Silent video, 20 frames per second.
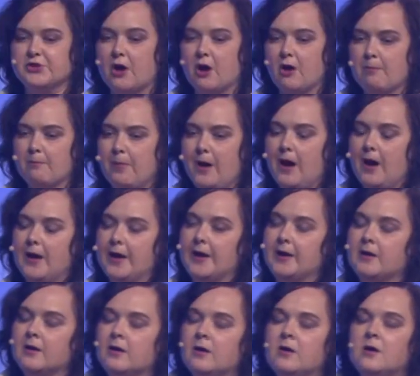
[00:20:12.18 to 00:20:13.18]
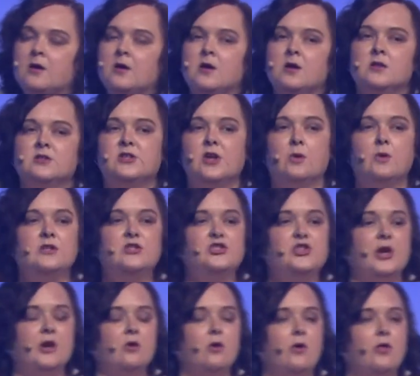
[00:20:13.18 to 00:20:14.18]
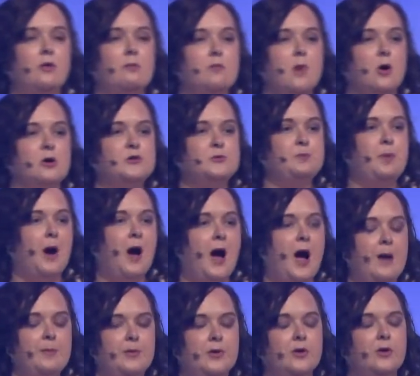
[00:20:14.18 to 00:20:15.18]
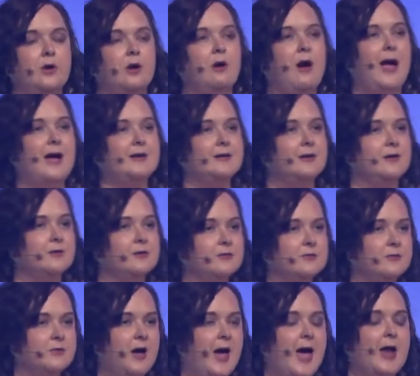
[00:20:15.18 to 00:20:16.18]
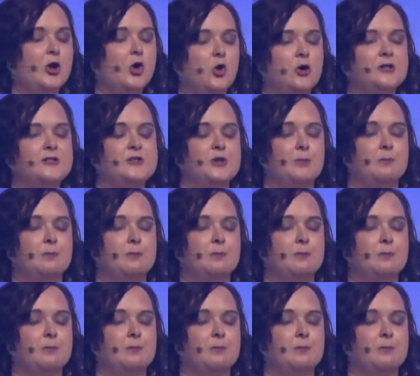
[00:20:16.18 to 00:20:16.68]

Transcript: are buying. So in general, the most popular categories they're